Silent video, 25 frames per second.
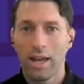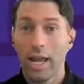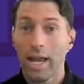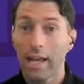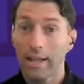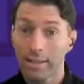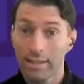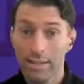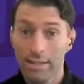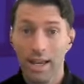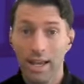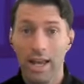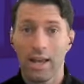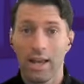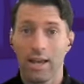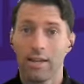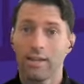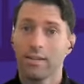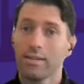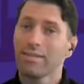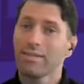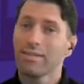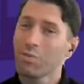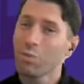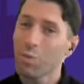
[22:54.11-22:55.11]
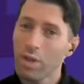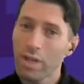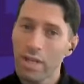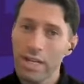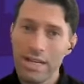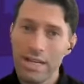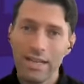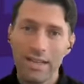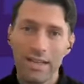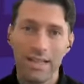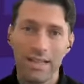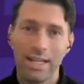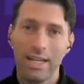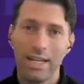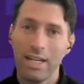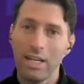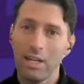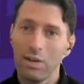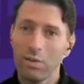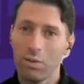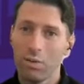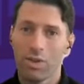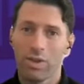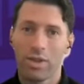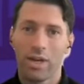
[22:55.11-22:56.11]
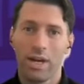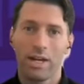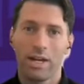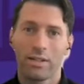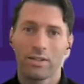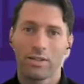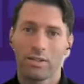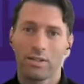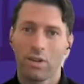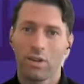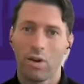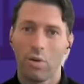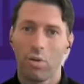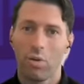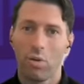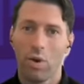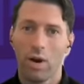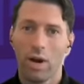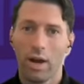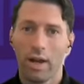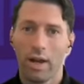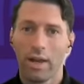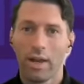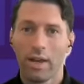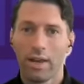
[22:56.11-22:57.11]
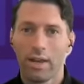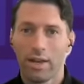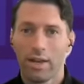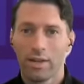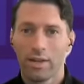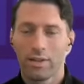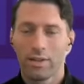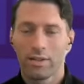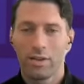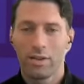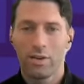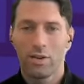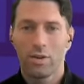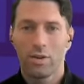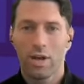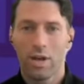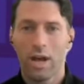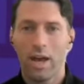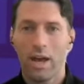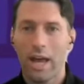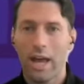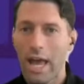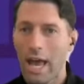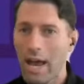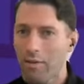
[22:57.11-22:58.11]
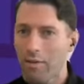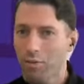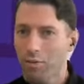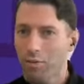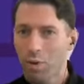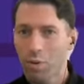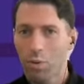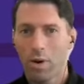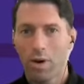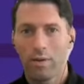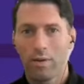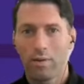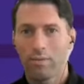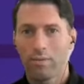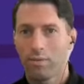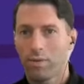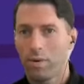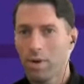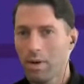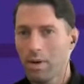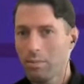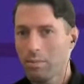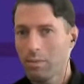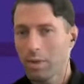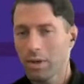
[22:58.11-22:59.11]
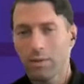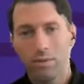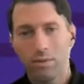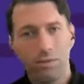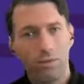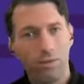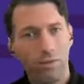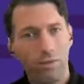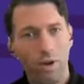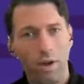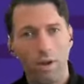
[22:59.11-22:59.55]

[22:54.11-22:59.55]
And say it. Really lead with that so what, so that everyone from like